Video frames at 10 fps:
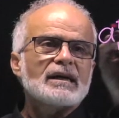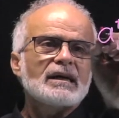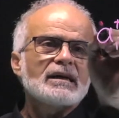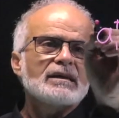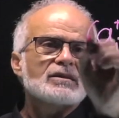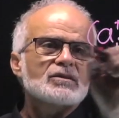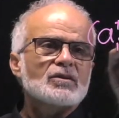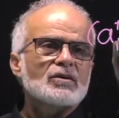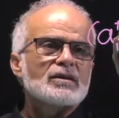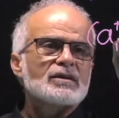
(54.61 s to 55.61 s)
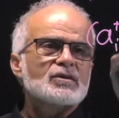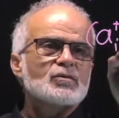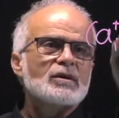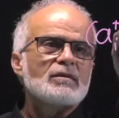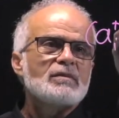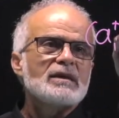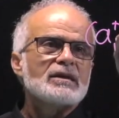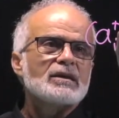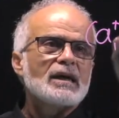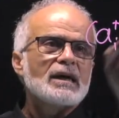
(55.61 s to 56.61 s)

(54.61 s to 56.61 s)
I, so this will be